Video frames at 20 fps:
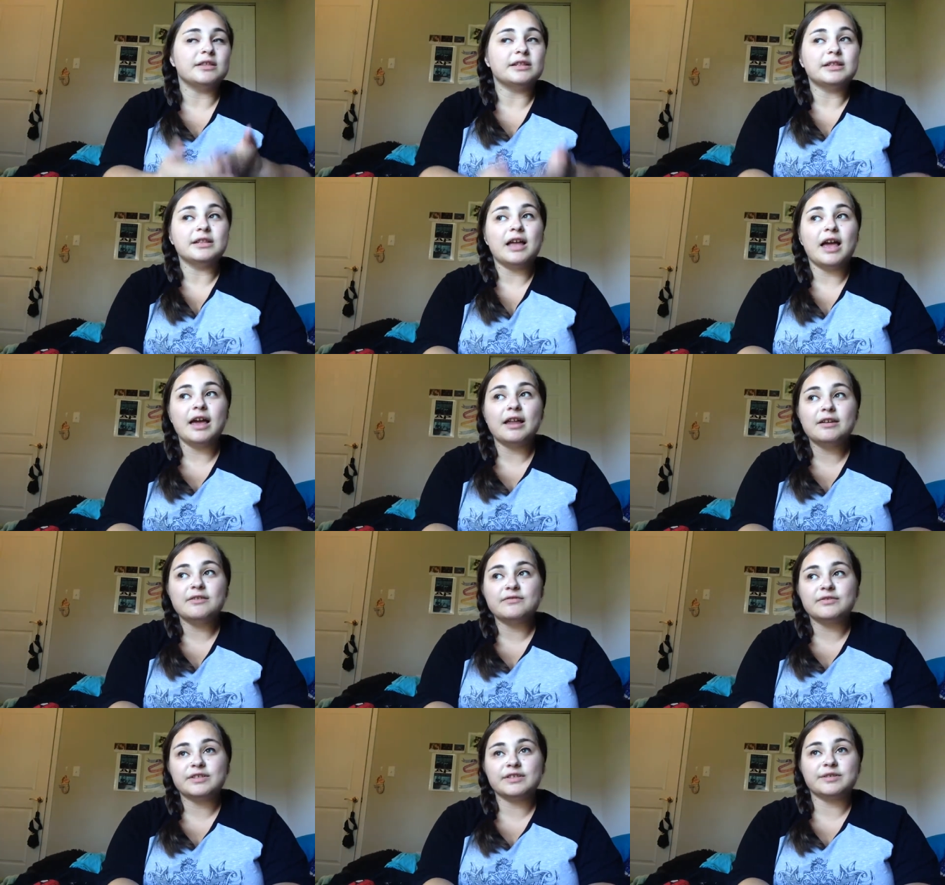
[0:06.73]
The
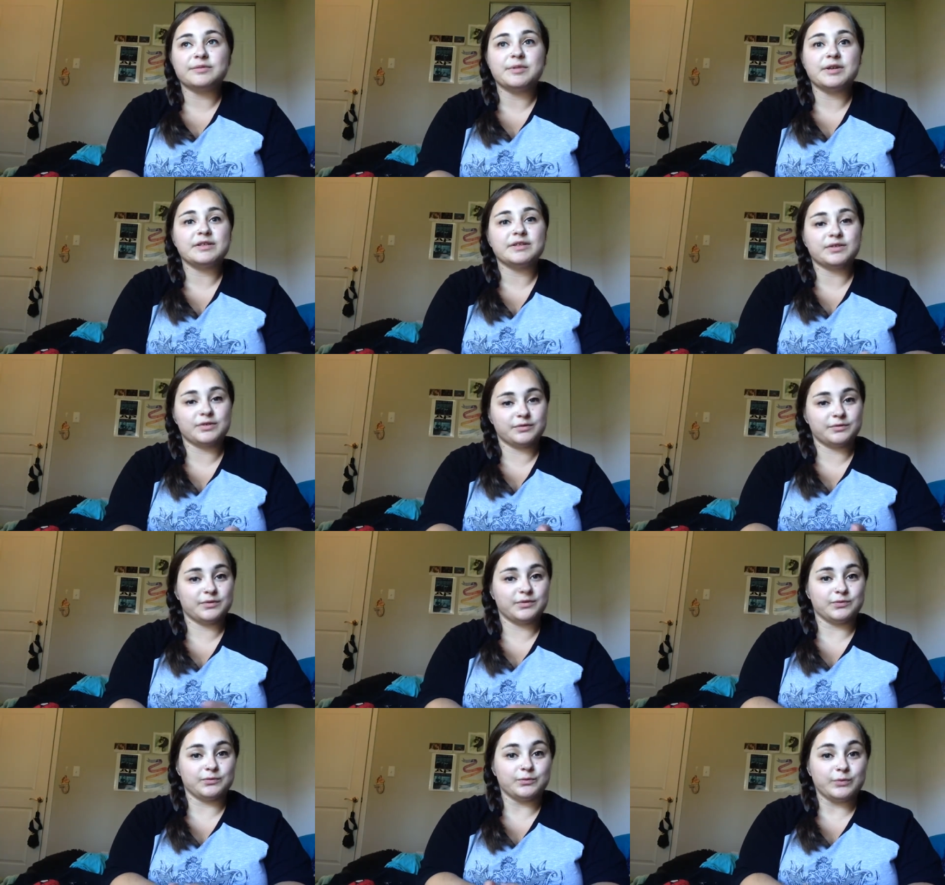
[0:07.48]
end of the semester
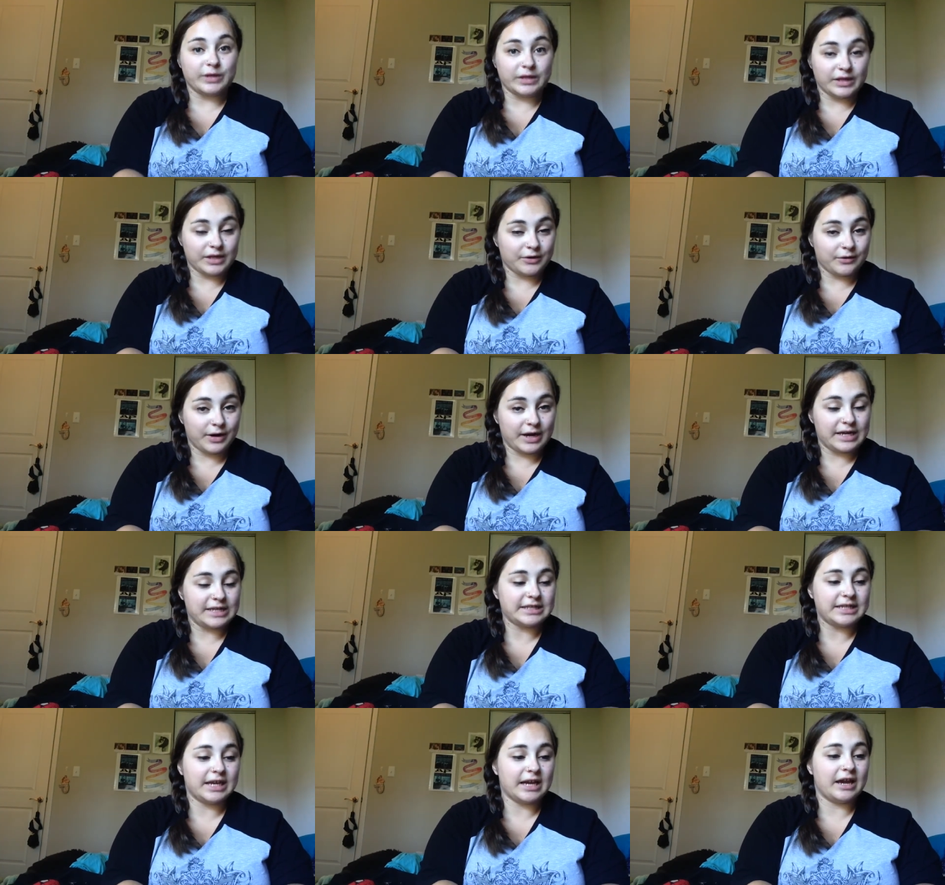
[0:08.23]
was really
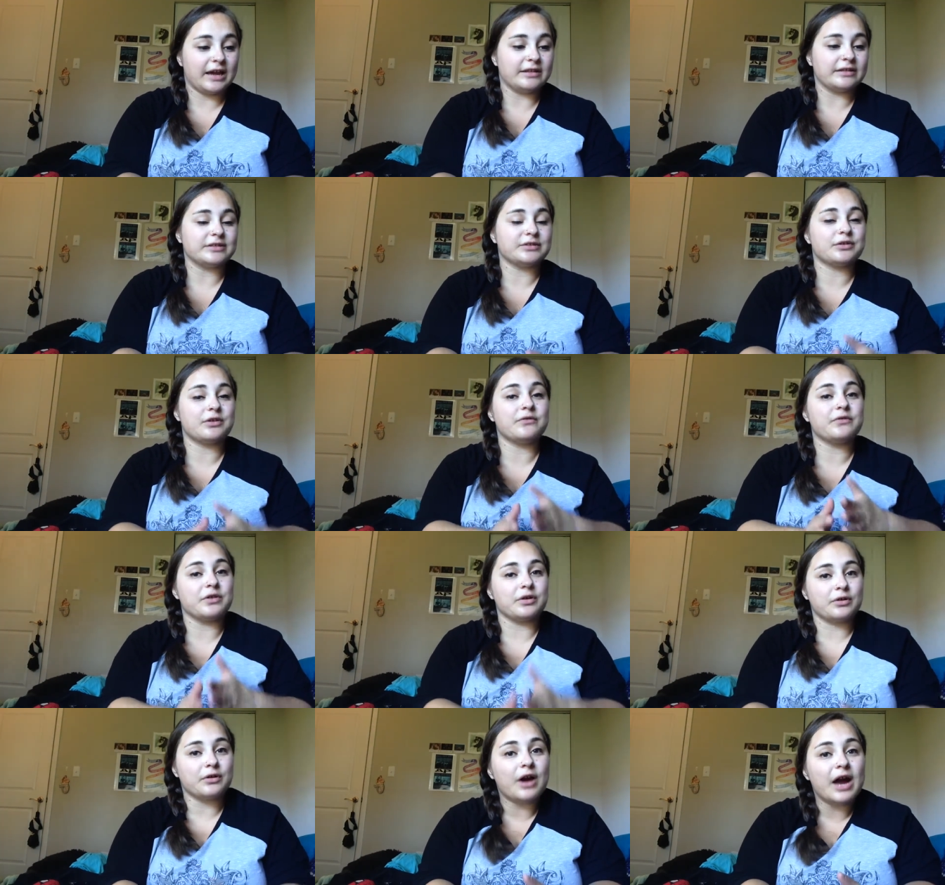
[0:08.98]
crazy and the
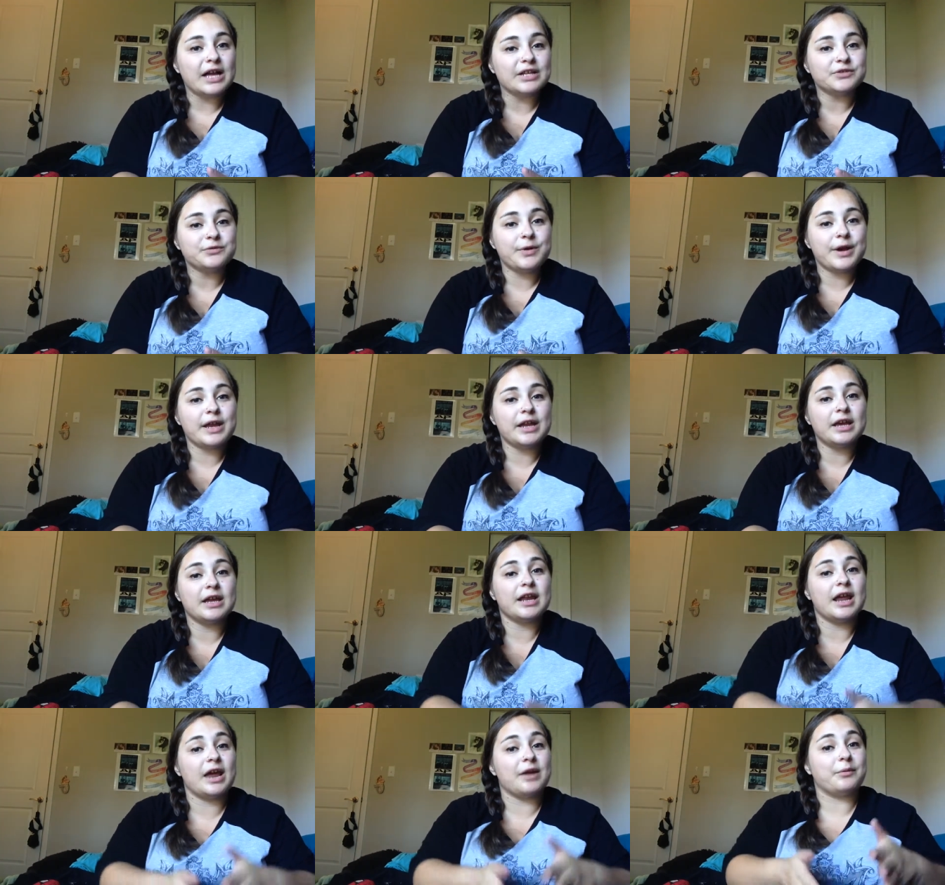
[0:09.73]
Scrivener
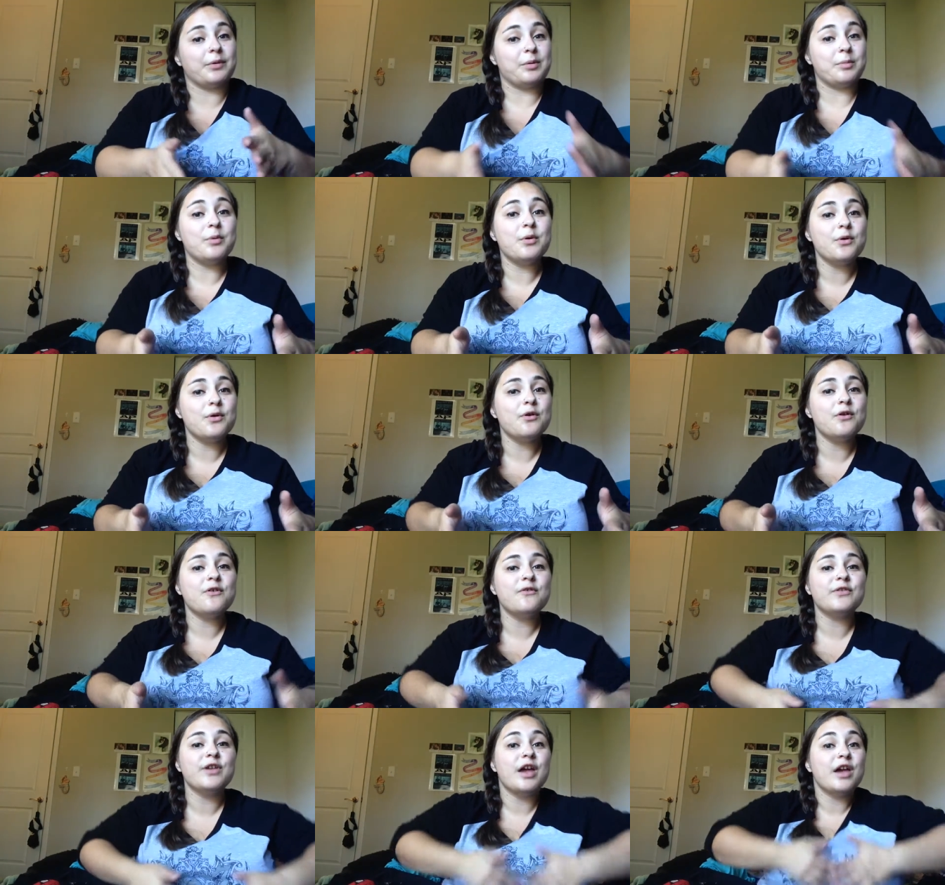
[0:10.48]
graduated and we
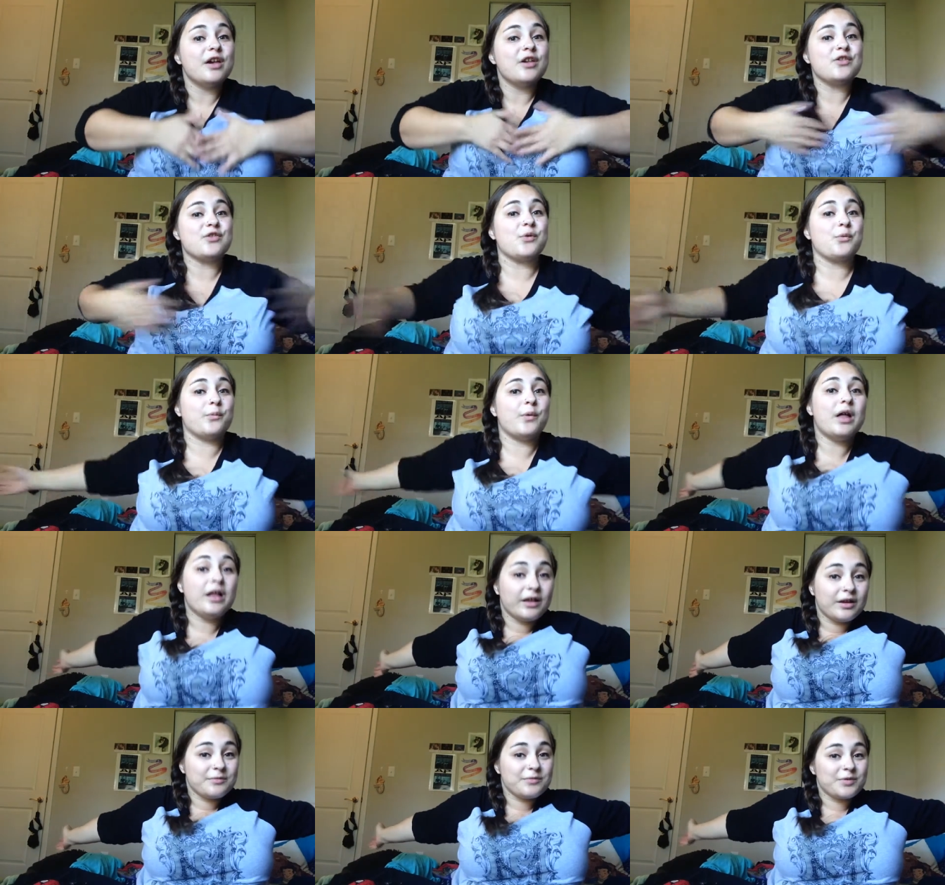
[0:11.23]
moved, so
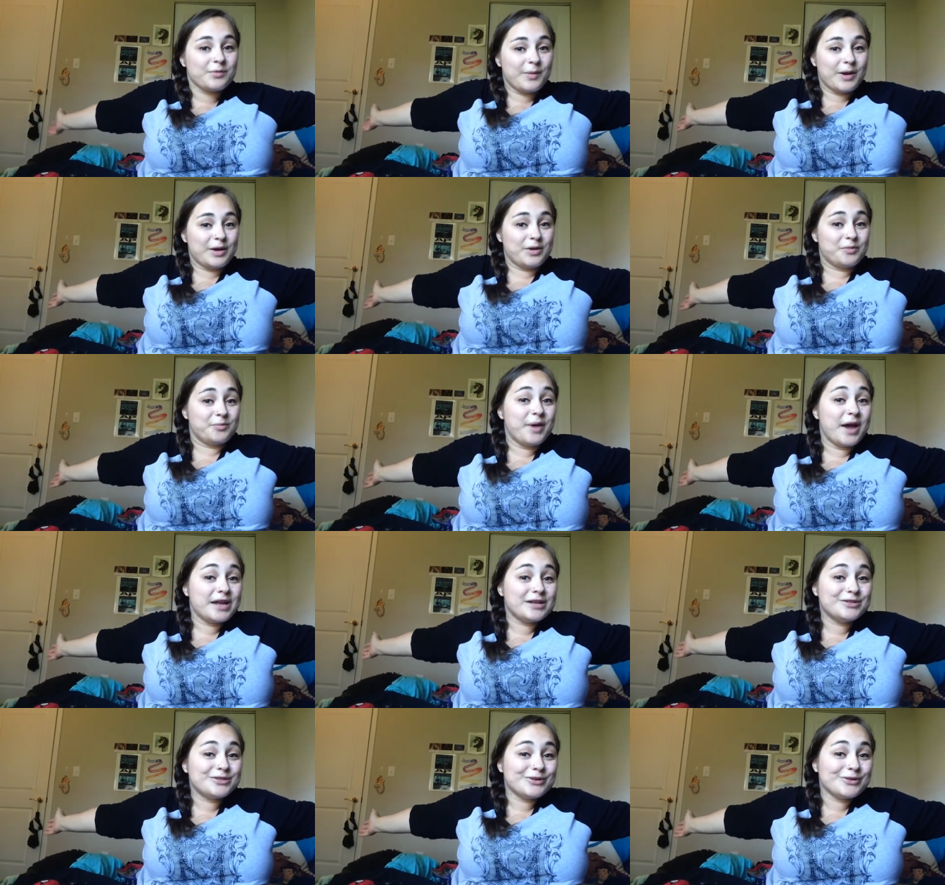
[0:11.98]
welcome to my new
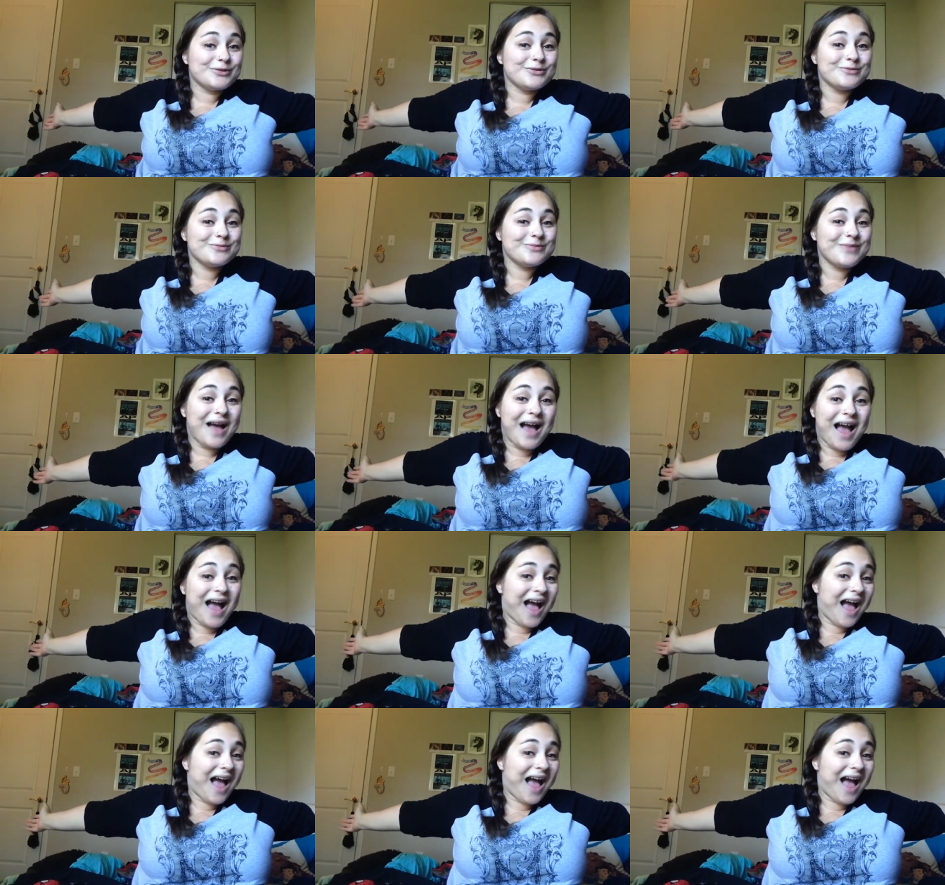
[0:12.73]
bedroom.